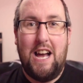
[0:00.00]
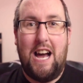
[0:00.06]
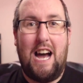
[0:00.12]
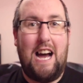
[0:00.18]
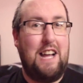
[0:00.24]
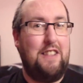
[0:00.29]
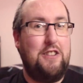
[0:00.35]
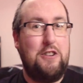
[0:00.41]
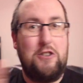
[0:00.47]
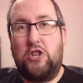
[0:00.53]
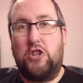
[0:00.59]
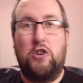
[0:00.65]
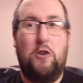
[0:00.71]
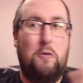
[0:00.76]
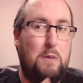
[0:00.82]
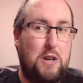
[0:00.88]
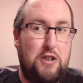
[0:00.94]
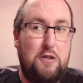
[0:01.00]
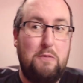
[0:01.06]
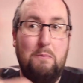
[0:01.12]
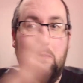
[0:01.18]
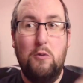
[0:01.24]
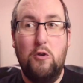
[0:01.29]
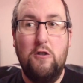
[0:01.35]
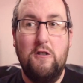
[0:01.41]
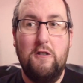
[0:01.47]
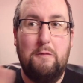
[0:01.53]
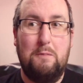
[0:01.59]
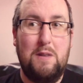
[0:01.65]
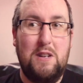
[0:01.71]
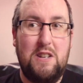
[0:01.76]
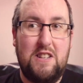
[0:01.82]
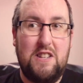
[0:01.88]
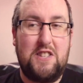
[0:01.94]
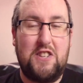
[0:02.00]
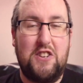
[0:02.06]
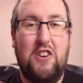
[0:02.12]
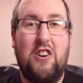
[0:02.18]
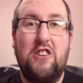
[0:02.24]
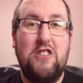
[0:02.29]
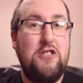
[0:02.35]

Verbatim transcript: and there's so much movement and all.